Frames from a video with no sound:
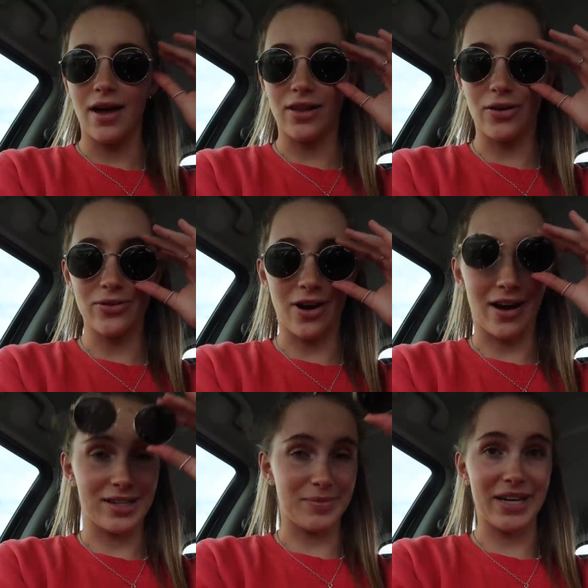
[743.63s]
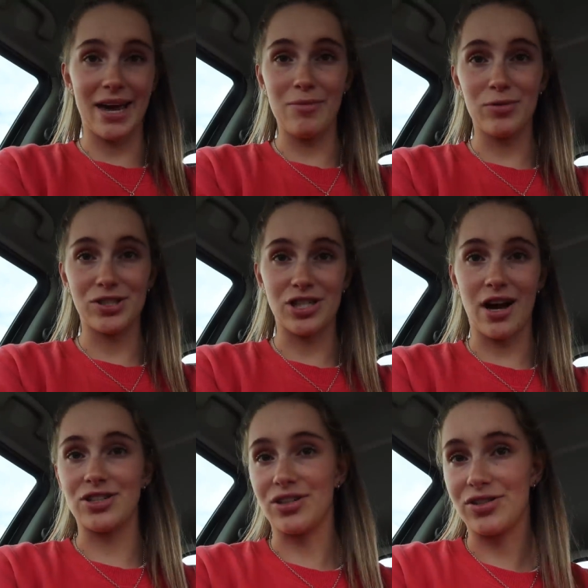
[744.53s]
Hello guys, my camera was
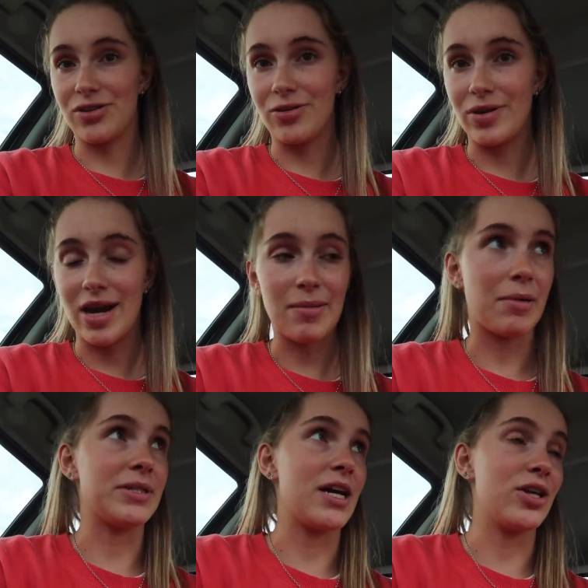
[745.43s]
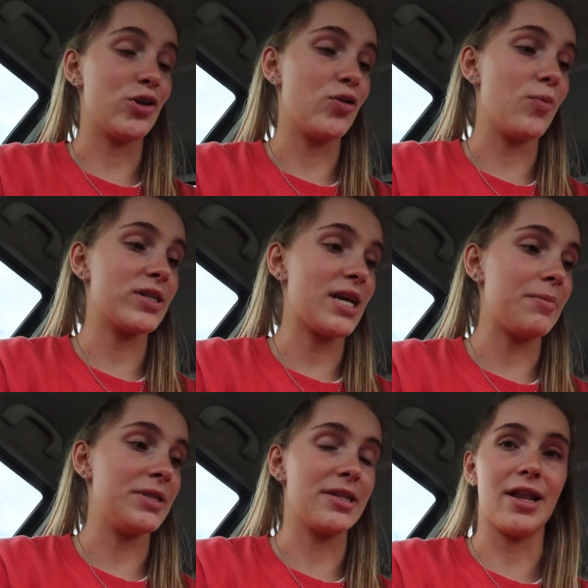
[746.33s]
charging, so now I'm updating you on what's
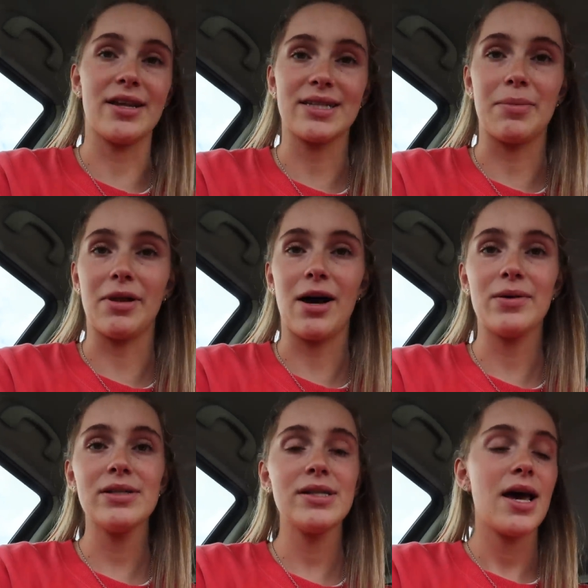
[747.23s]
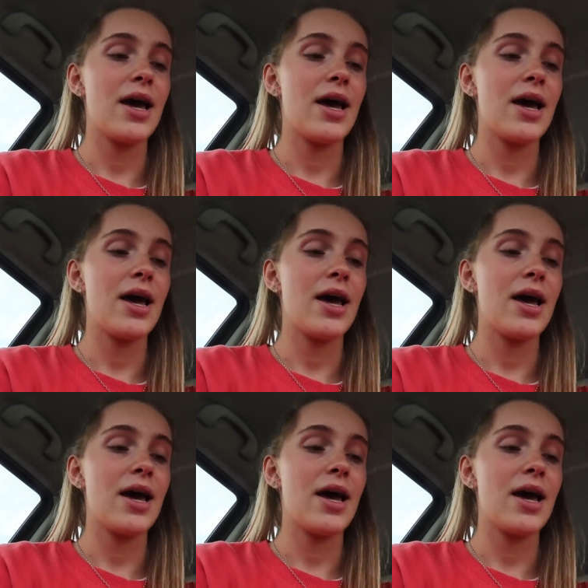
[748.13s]
happened in the last couple hours.